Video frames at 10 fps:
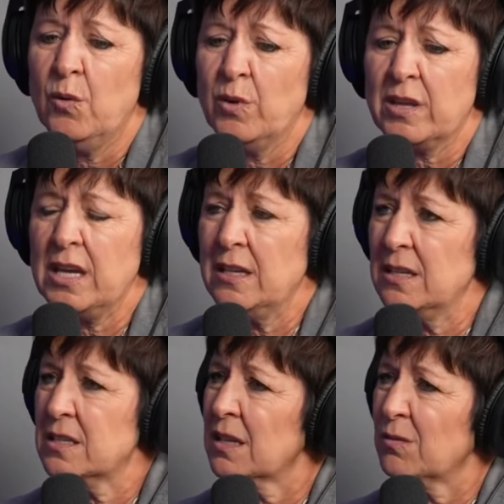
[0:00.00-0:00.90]
with
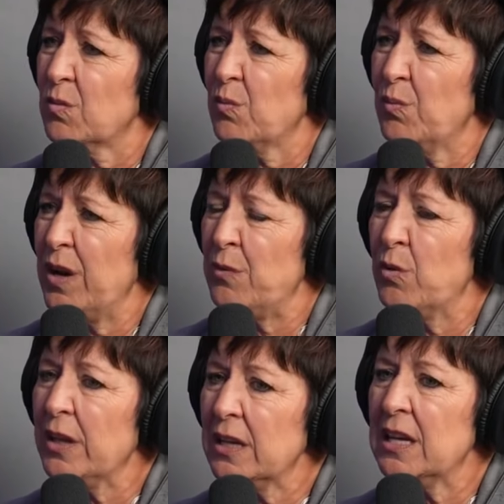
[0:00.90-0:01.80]
kids and
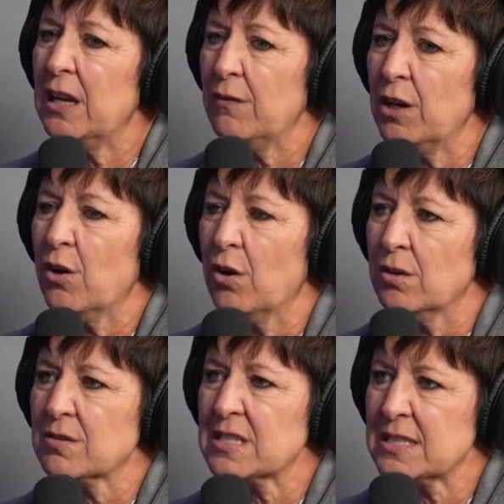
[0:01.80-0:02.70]
really giving
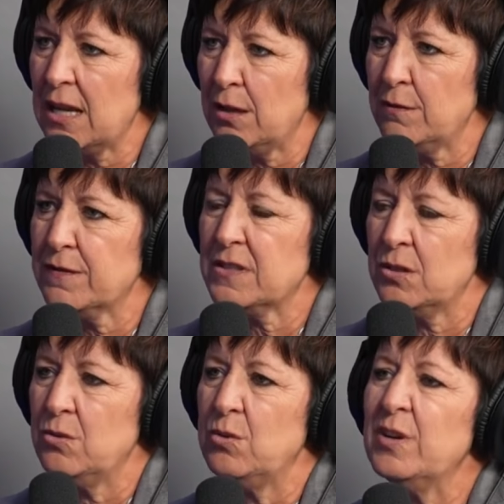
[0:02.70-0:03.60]
herself
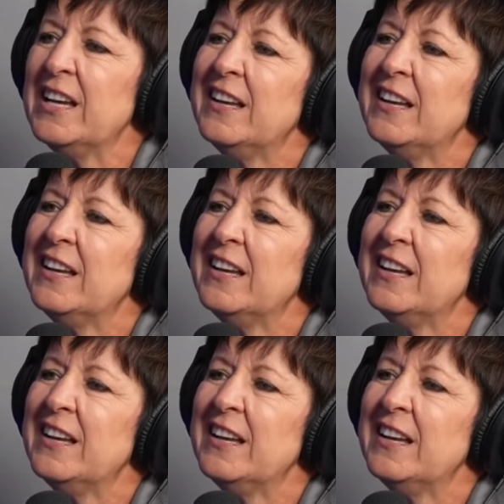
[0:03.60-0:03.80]
to